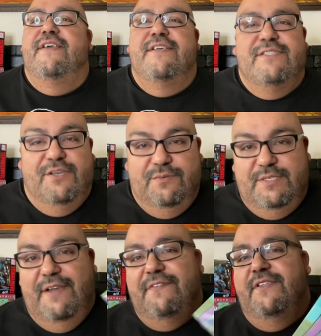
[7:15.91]
so
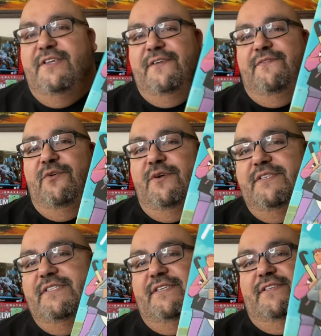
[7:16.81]
definitely looking
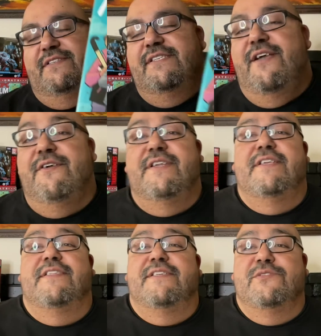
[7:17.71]
forward to tearing
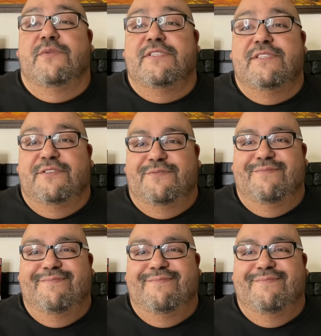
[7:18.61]
into this one soon.